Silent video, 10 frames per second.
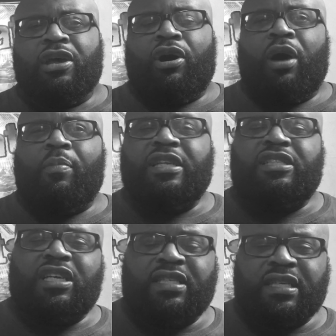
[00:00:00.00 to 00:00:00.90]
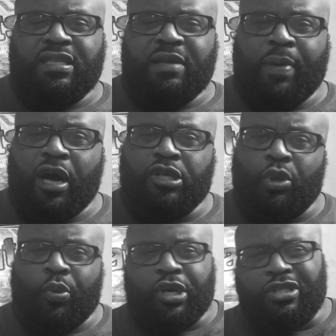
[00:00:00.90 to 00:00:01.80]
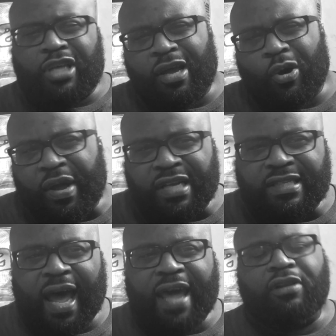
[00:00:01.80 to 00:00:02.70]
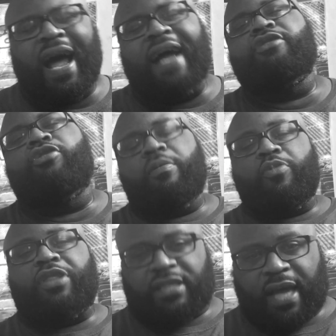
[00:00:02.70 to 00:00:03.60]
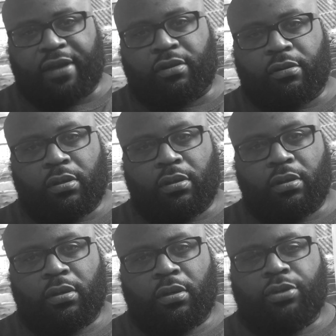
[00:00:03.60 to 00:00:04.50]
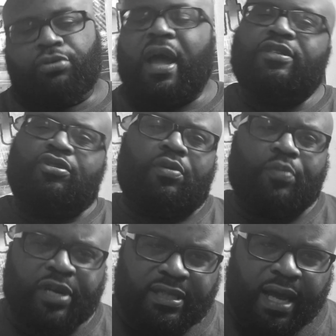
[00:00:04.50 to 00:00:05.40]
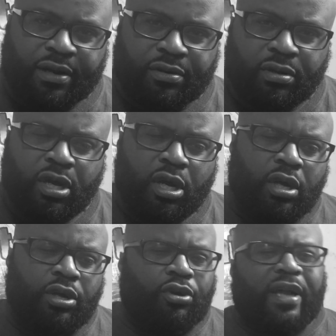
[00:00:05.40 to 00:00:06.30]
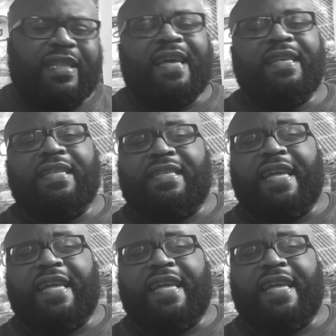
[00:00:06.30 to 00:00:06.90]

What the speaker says: He took $60, so we're going to take away the title. I saw them win the title. You guys saw them win the title. You know, at the end of the